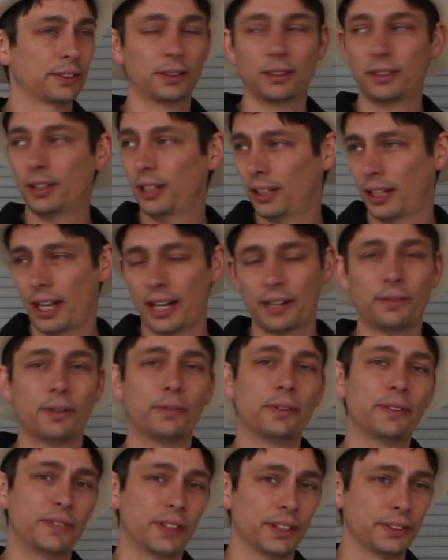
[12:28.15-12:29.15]
So a lot of
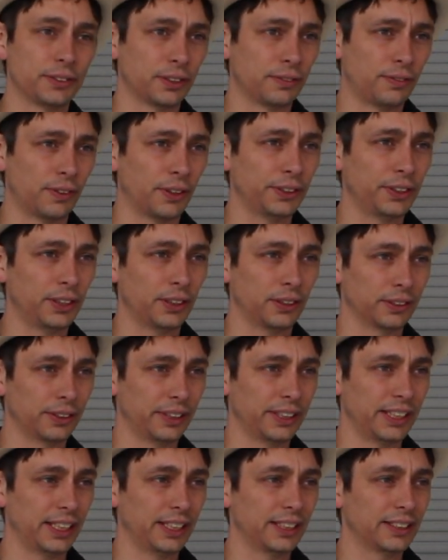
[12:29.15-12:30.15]
what we've done so far in the
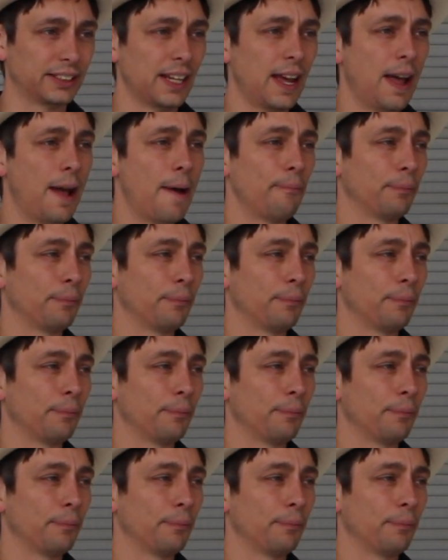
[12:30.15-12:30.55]
early days